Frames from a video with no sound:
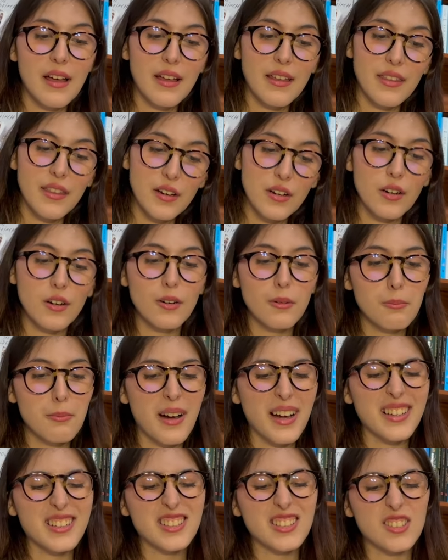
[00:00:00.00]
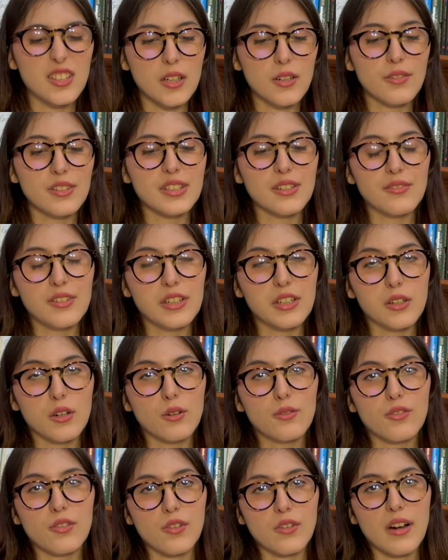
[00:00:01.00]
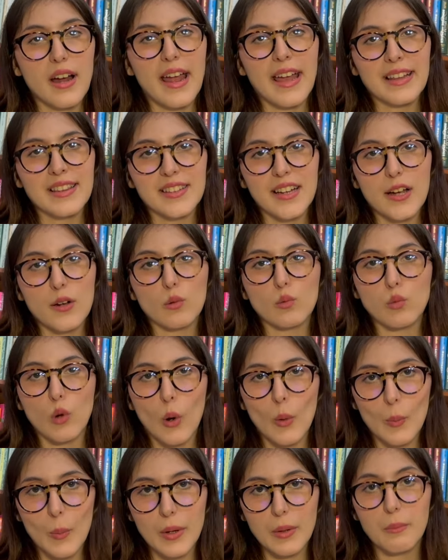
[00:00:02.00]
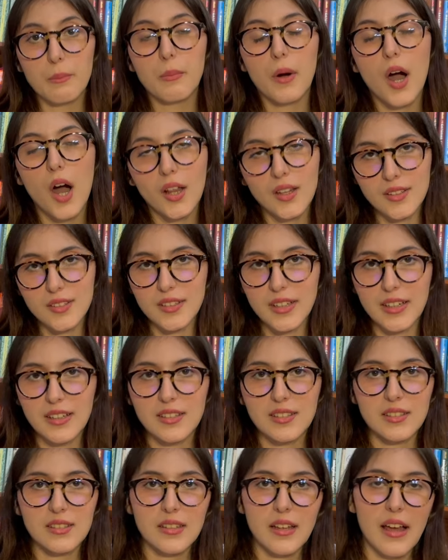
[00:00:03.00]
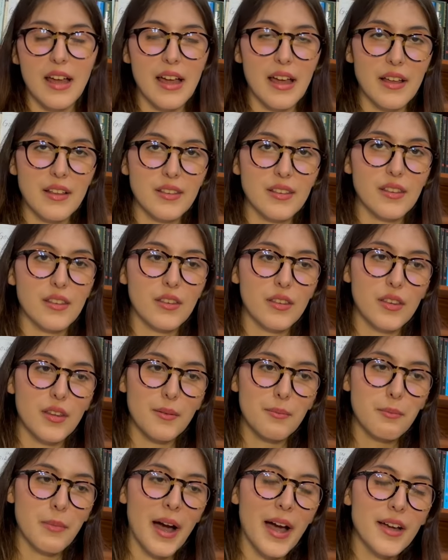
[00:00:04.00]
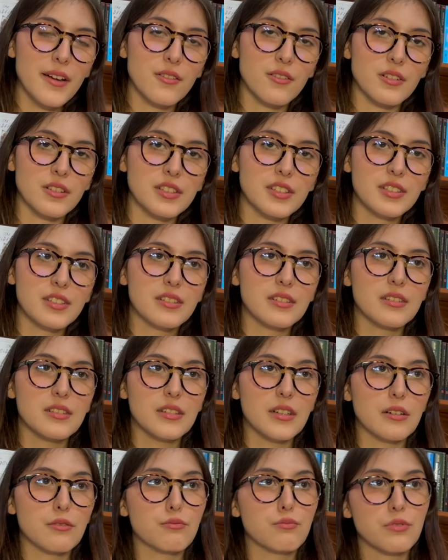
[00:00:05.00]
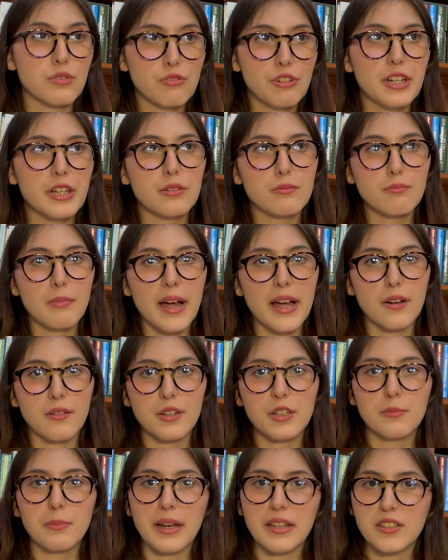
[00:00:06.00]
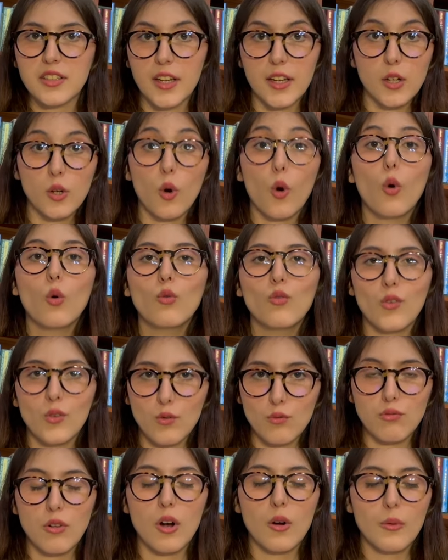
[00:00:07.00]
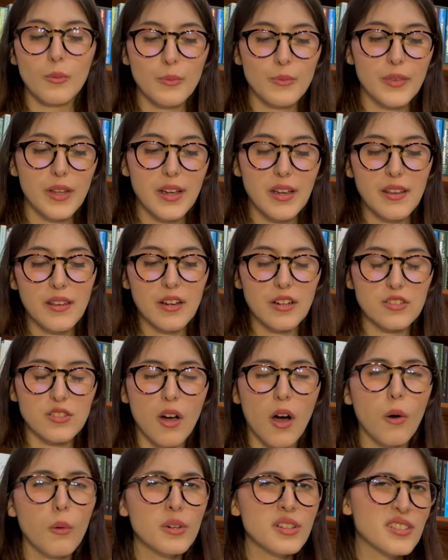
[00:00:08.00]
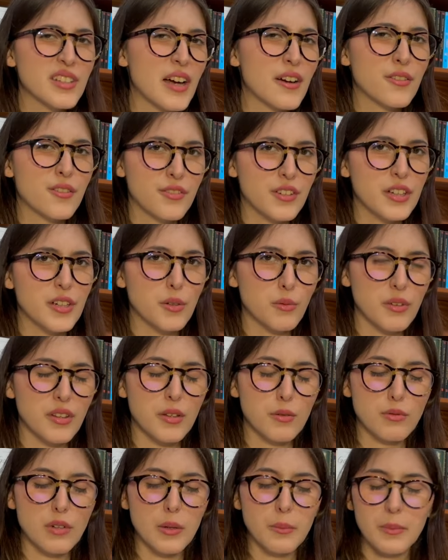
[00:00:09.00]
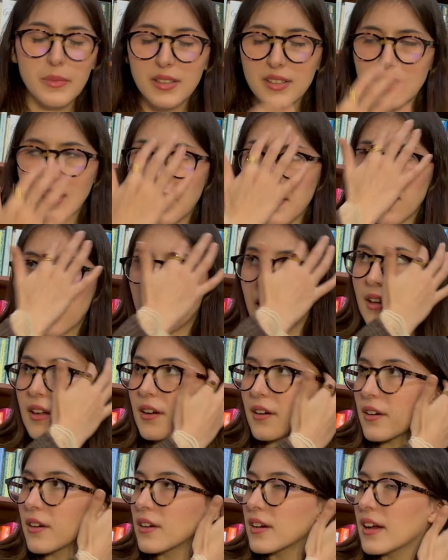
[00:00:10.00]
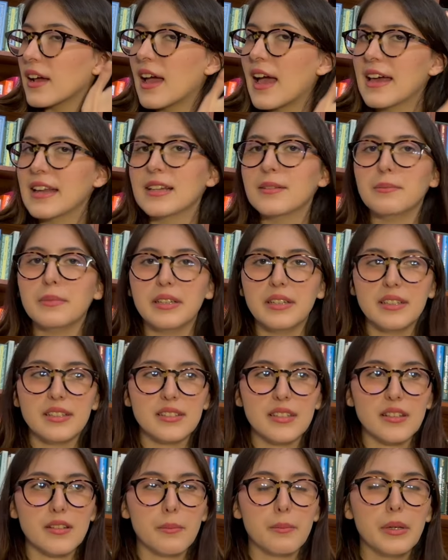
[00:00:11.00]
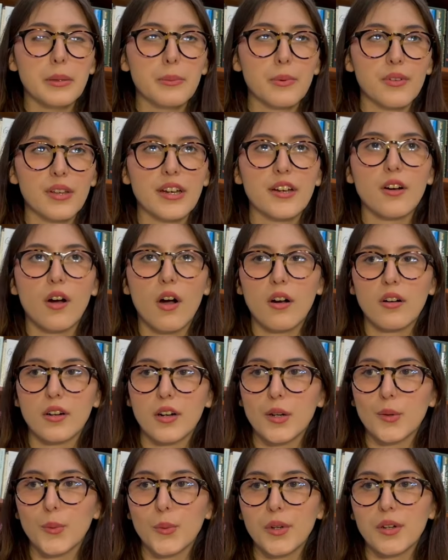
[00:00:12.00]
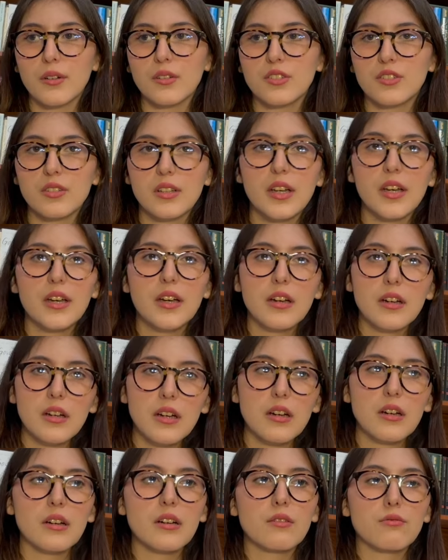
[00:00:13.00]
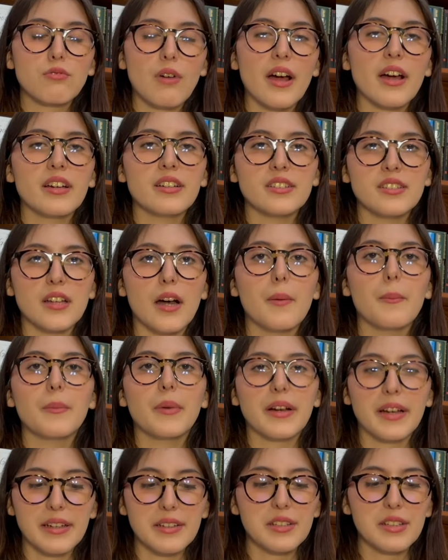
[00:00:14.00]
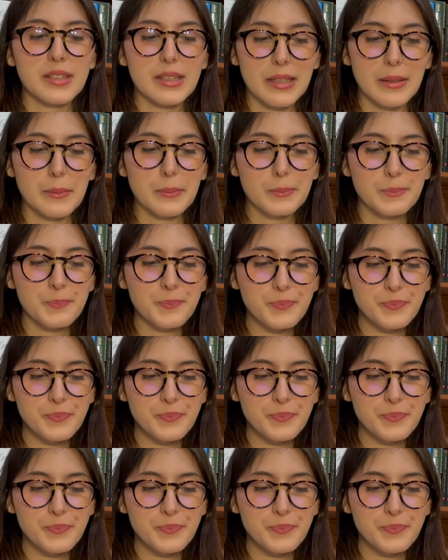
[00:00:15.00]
the cult might serve as a vehicle for anti-Roman politics, and the migrants, the Greek migrants, might take over Rome. There's always that fear with the Romans that their enemies, that the people they conquered, will rise up against them.